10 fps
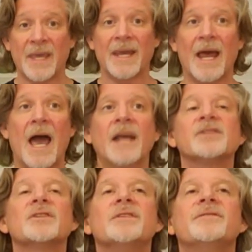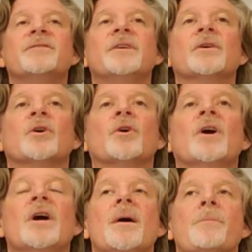I can actually feel
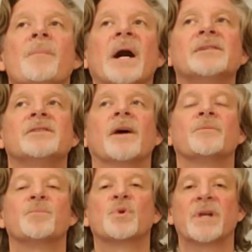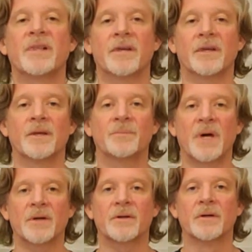myself breathing
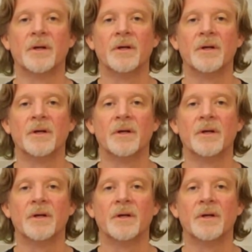better.